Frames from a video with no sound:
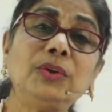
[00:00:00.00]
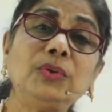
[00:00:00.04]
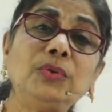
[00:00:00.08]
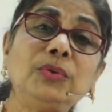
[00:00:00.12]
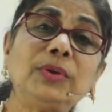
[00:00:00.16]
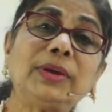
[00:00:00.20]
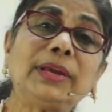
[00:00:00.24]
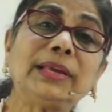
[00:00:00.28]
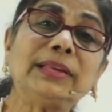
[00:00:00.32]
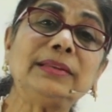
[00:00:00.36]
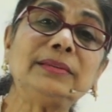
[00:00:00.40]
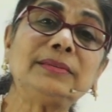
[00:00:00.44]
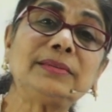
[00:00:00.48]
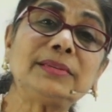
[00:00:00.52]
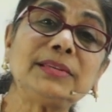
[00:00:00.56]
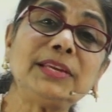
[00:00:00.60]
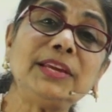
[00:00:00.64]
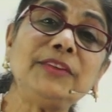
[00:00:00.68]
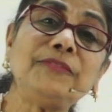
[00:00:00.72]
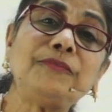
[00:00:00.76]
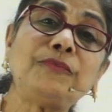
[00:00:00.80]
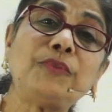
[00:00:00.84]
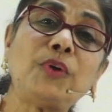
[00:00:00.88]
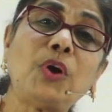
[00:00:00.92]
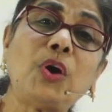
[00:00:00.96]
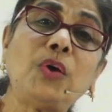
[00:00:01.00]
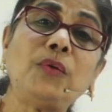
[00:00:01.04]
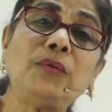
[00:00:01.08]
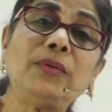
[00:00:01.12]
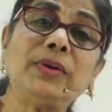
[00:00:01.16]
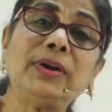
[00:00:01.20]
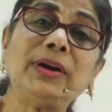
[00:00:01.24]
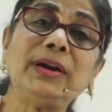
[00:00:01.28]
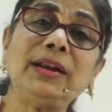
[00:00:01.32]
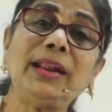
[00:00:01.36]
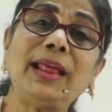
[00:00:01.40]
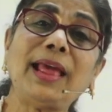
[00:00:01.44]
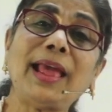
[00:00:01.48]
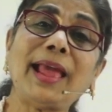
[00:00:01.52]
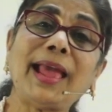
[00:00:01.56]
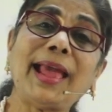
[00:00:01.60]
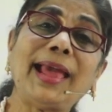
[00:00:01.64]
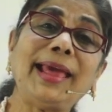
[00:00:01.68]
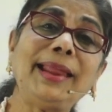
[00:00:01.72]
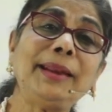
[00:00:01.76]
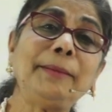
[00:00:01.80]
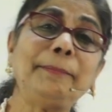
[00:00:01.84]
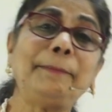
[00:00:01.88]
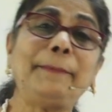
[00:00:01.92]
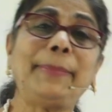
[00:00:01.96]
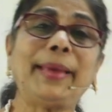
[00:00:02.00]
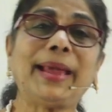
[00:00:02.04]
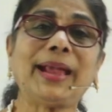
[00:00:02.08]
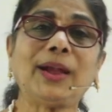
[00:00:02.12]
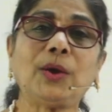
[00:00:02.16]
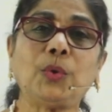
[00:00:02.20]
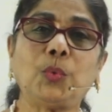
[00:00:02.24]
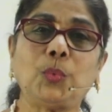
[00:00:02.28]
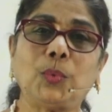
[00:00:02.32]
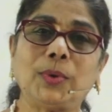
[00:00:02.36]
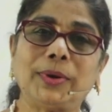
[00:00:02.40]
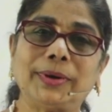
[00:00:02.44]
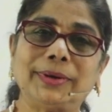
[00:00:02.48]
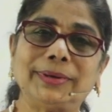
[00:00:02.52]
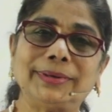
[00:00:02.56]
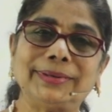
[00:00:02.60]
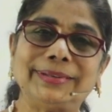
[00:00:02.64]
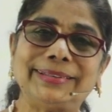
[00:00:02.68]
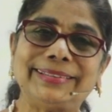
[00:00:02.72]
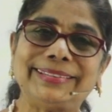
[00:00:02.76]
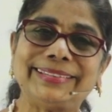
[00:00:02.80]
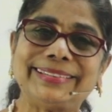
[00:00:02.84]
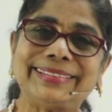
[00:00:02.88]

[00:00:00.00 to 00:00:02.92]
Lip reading: You can see forward and back. Word.